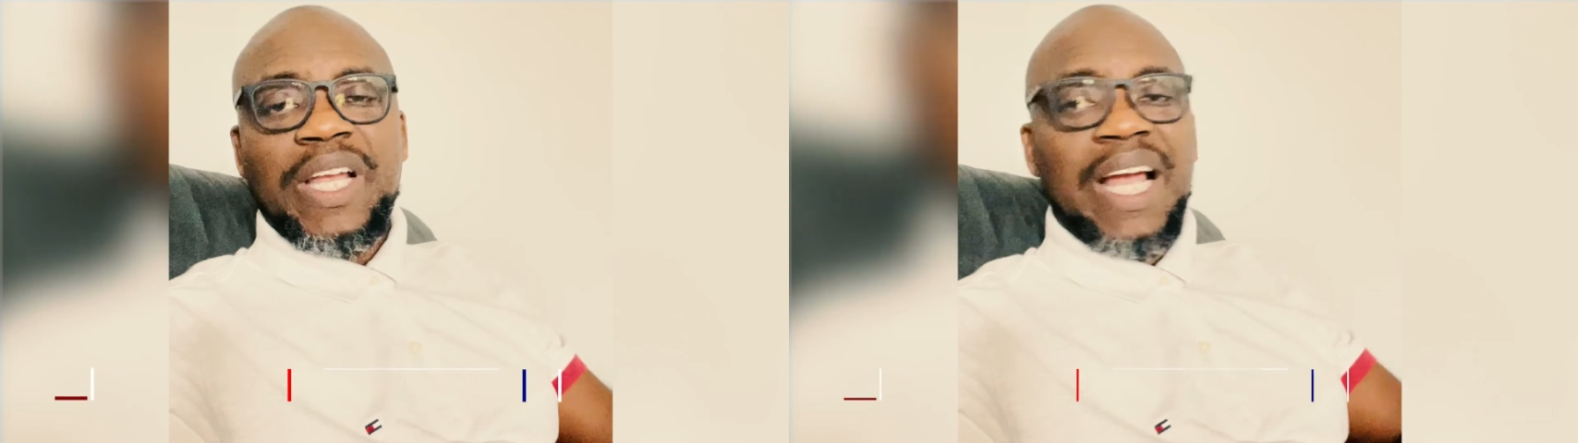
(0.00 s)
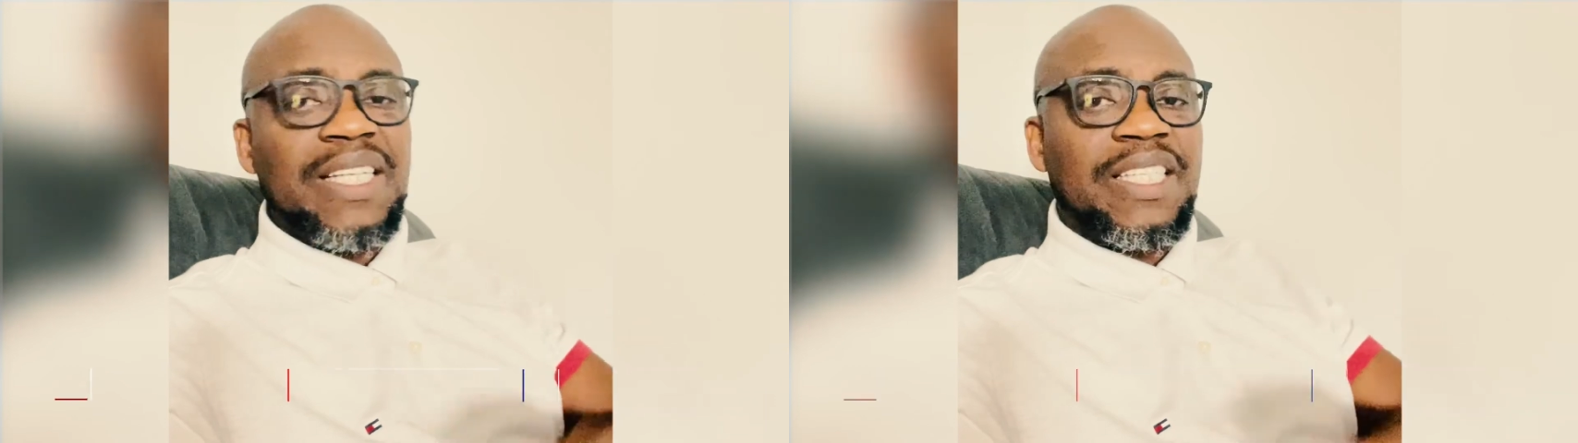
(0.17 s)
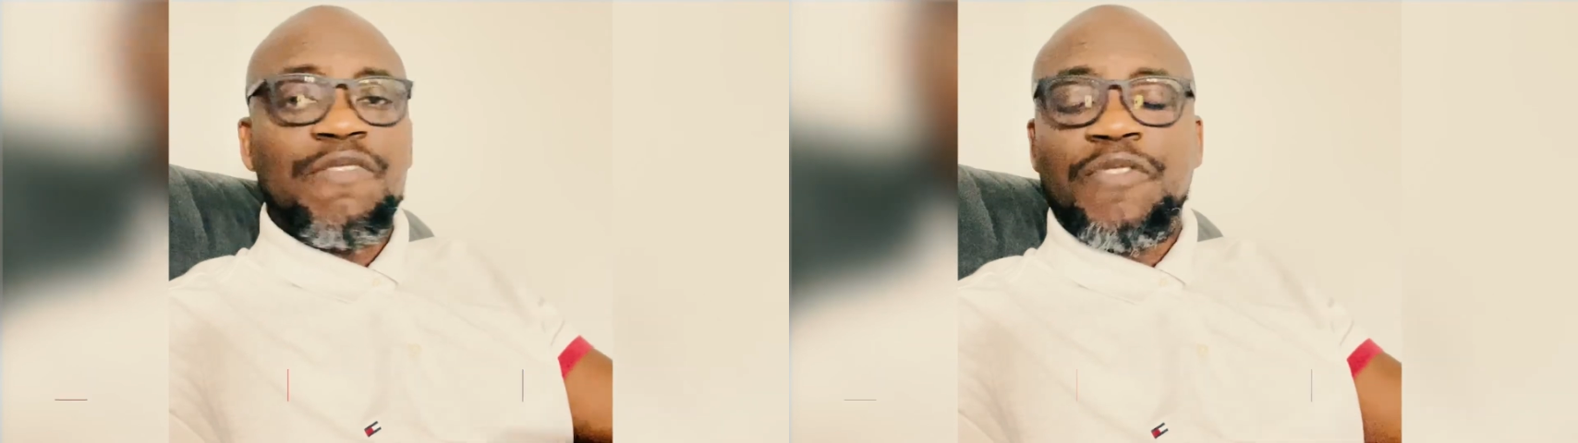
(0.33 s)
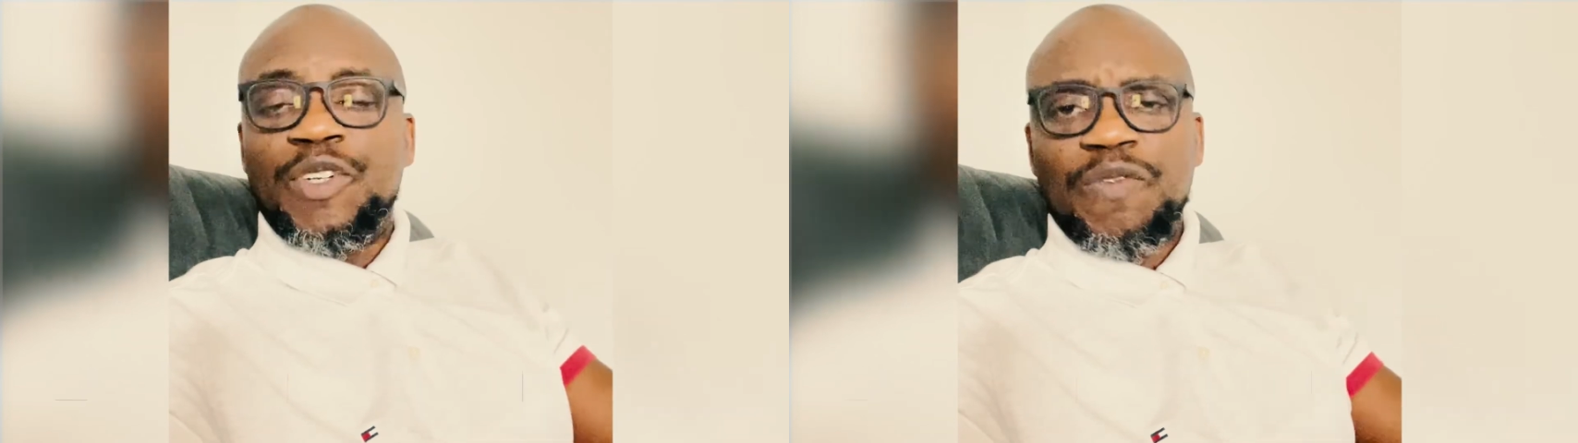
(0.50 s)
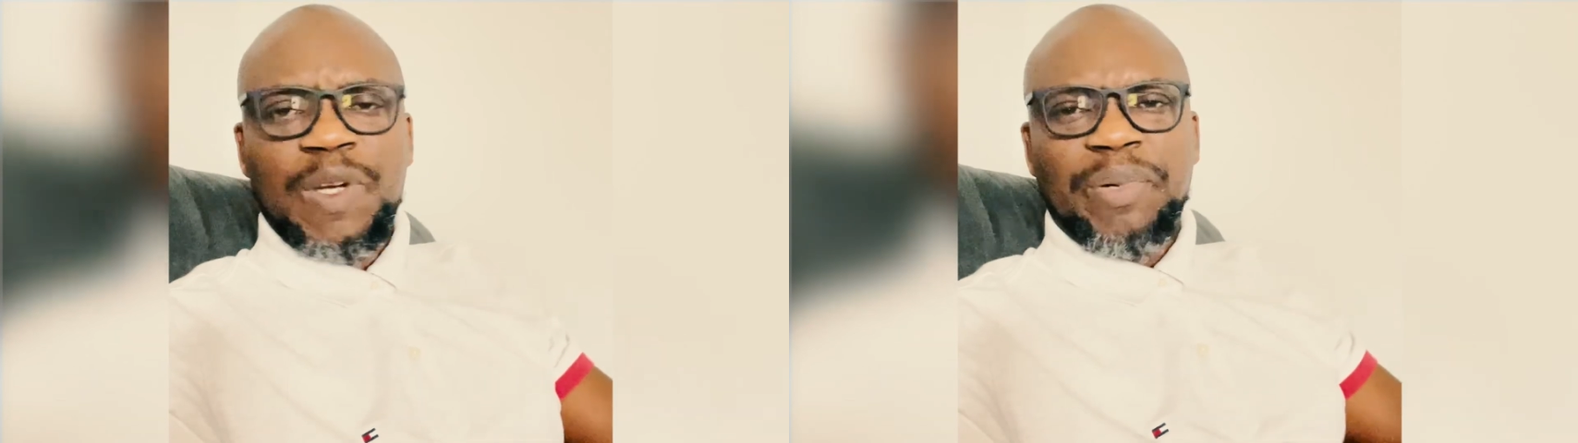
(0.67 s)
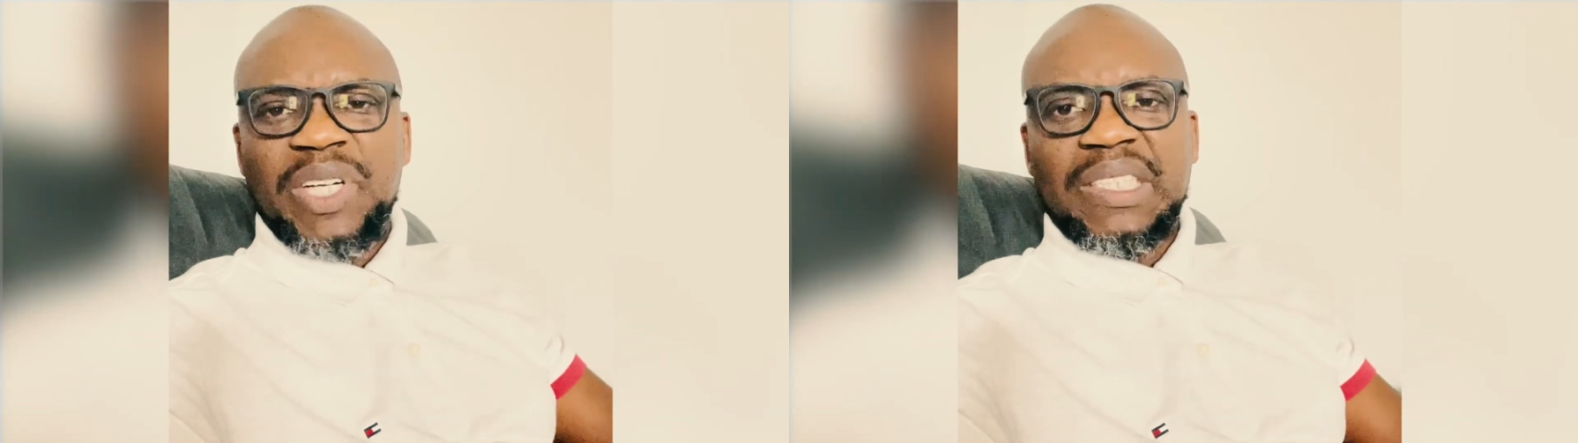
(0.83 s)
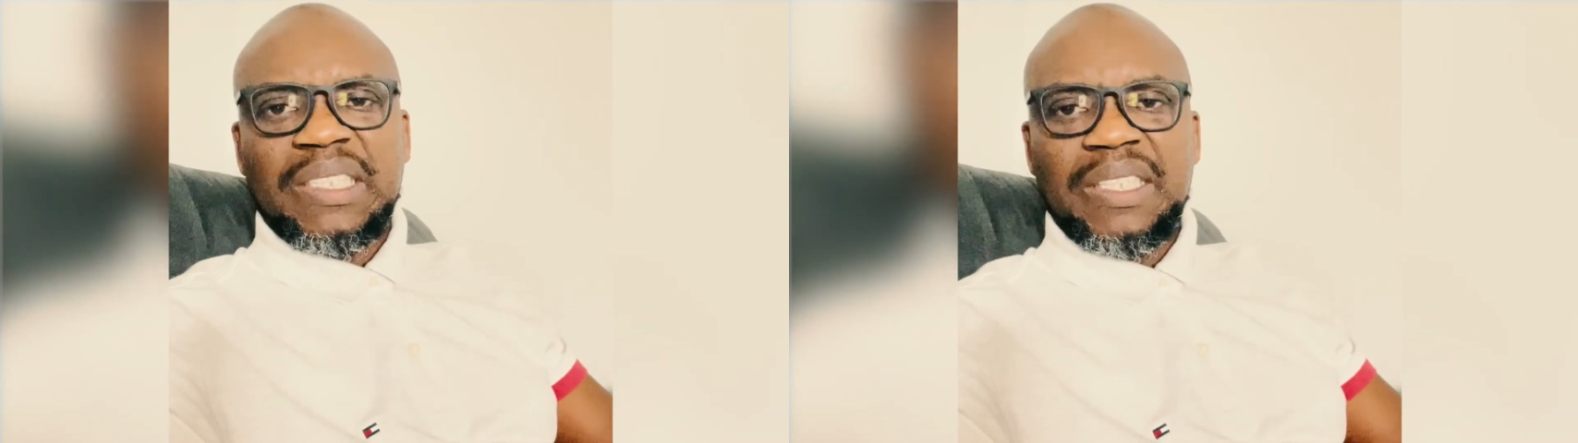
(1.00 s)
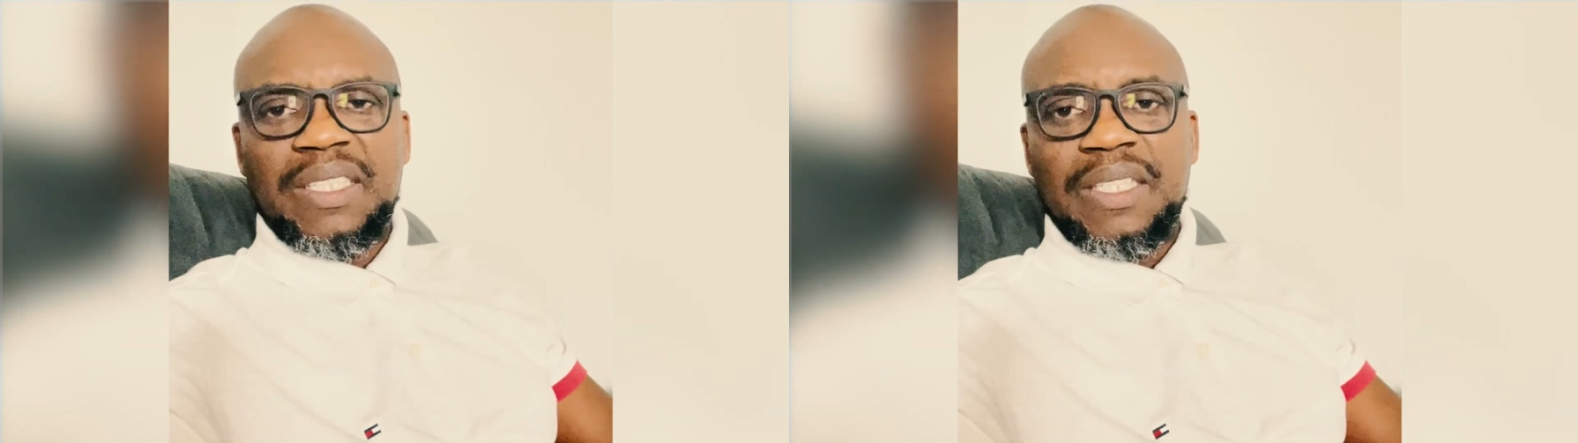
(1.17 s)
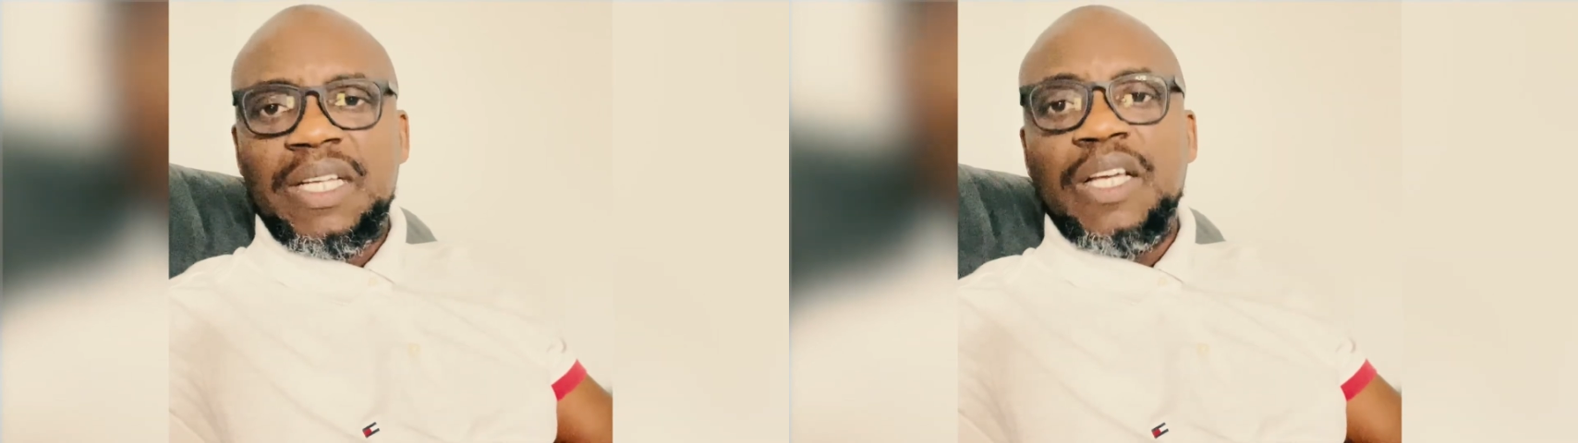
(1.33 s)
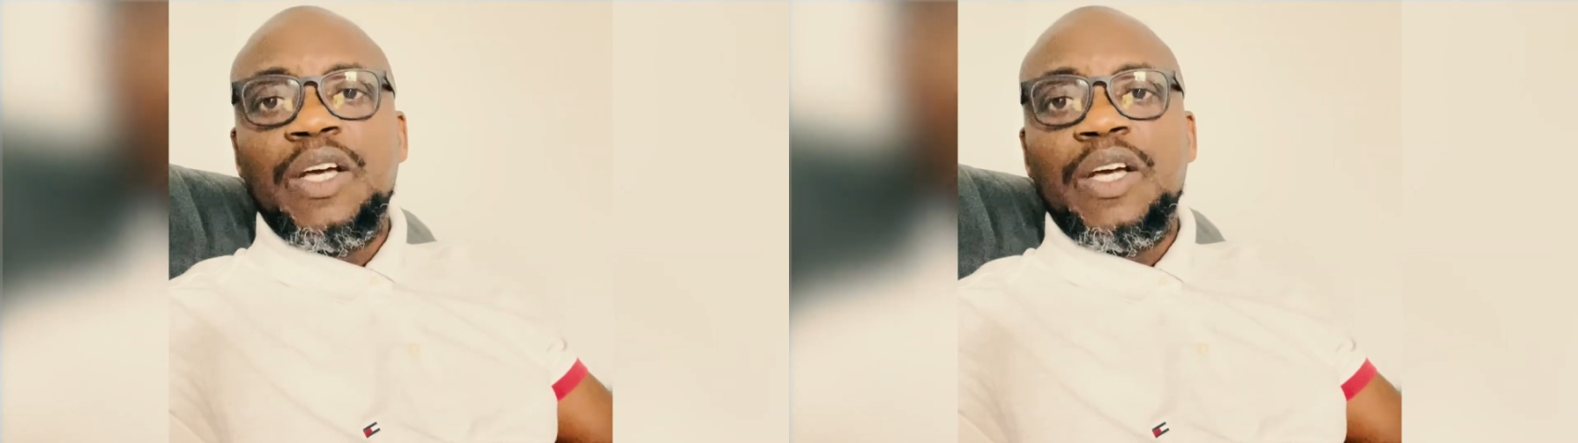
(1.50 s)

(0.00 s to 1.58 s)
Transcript: can't say in front of the person.